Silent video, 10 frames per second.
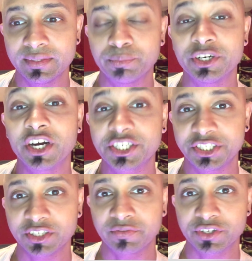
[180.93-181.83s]
the
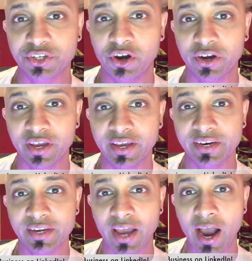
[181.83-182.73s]
production of the song,
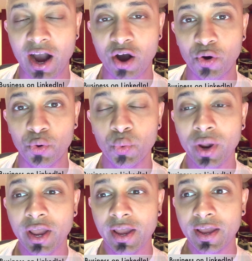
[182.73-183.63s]
and how
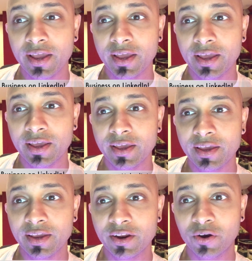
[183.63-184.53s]

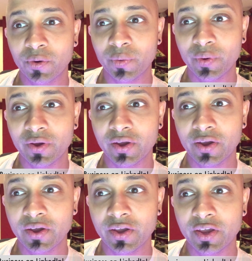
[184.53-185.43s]

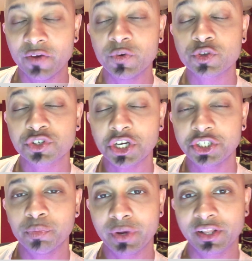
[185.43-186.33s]
it was
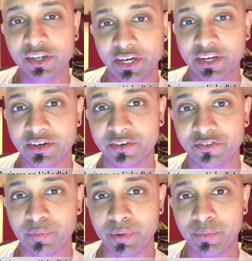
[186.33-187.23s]
such a big learning curve
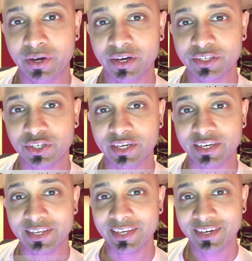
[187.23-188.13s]
for me, because you can
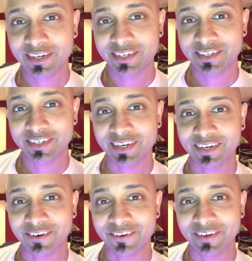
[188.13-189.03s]
hear
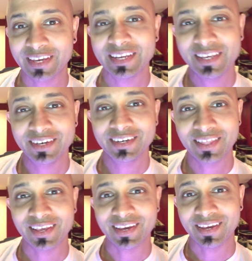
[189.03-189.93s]

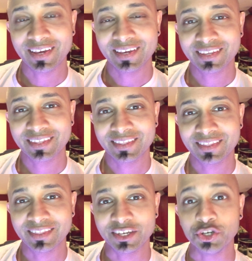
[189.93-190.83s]
the
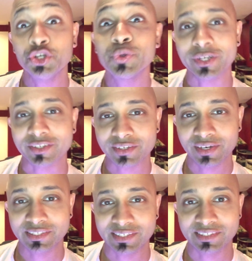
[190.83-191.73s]
newness,
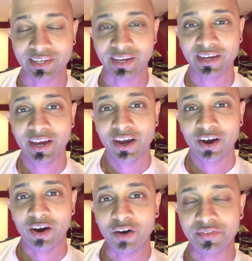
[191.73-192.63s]
let's just say,
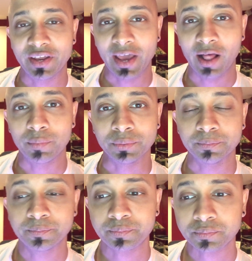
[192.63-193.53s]
of that
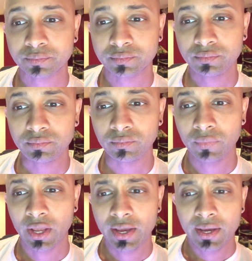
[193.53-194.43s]
album.
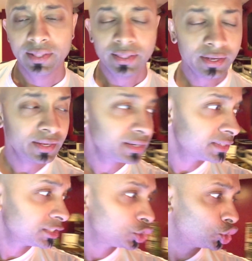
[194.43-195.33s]
Then in